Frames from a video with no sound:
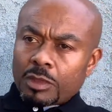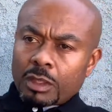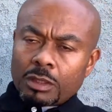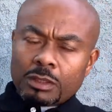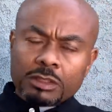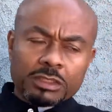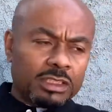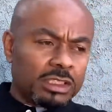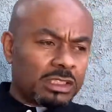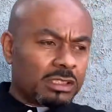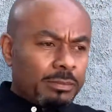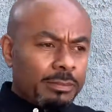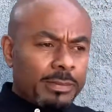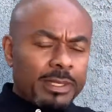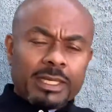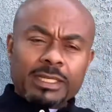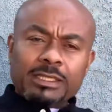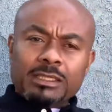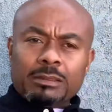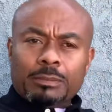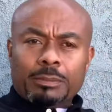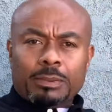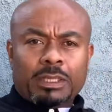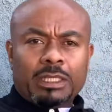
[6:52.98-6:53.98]
just me
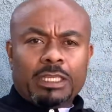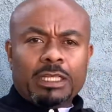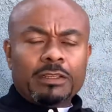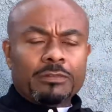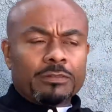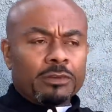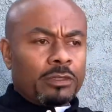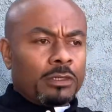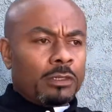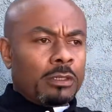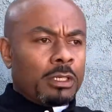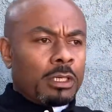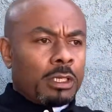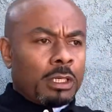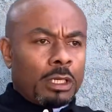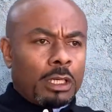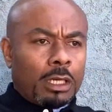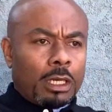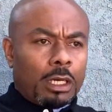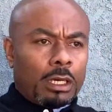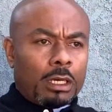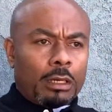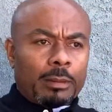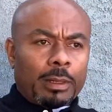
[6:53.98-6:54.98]
as a believer,
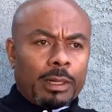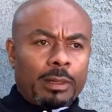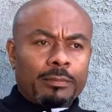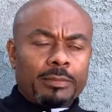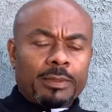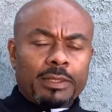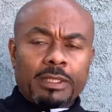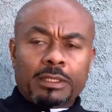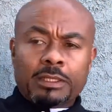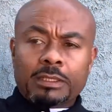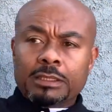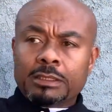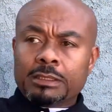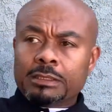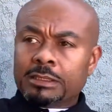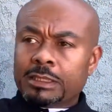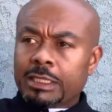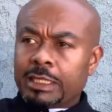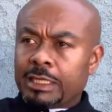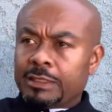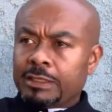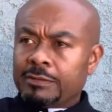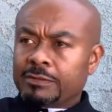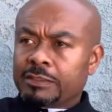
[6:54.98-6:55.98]
I've been
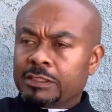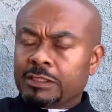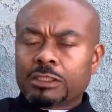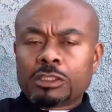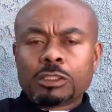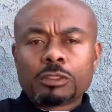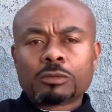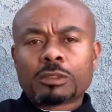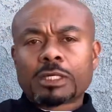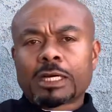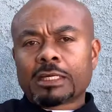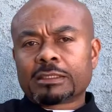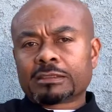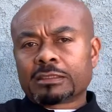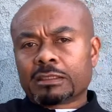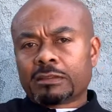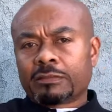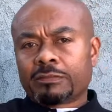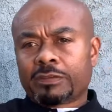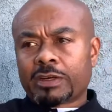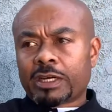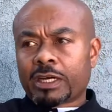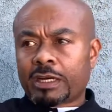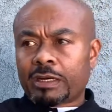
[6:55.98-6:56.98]
saved since
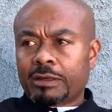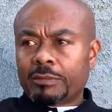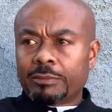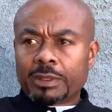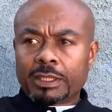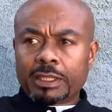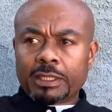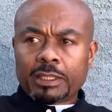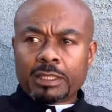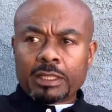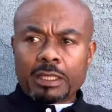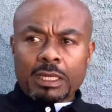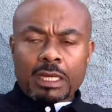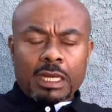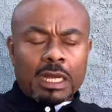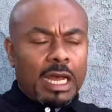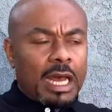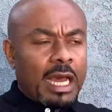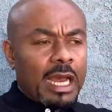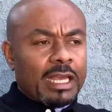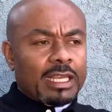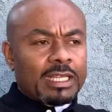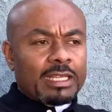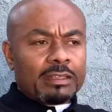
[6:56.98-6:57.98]
2005, but
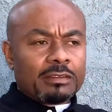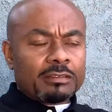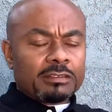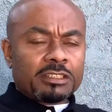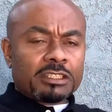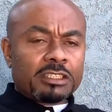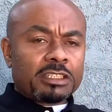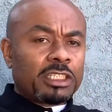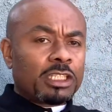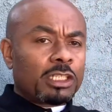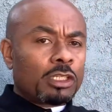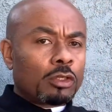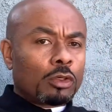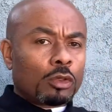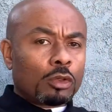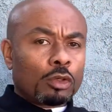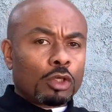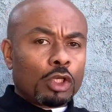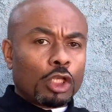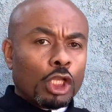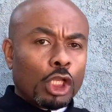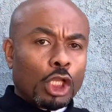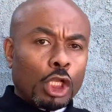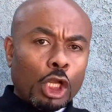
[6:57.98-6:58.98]
I can still
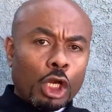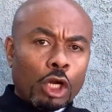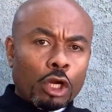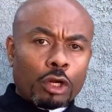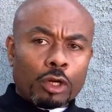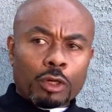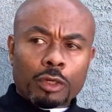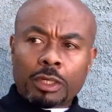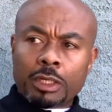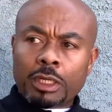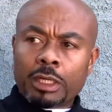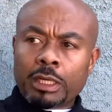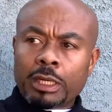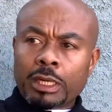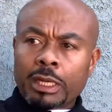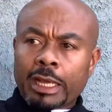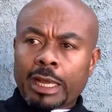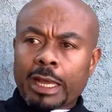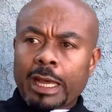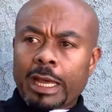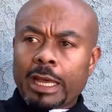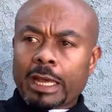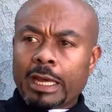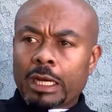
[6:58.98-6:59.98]
learn
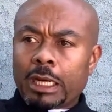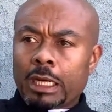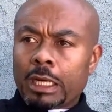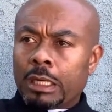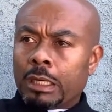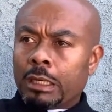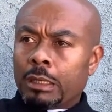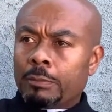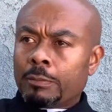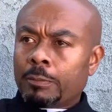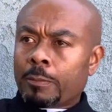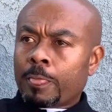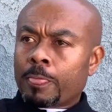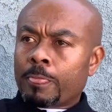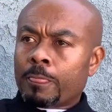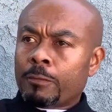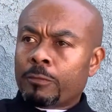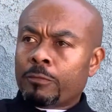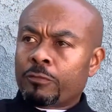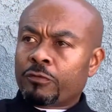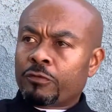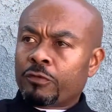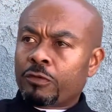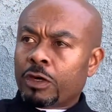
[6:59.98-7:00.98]

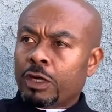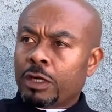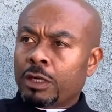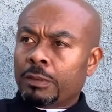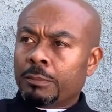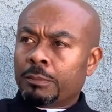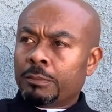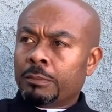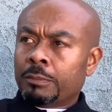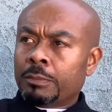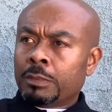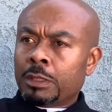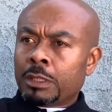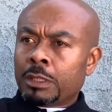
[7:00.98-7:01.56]
from,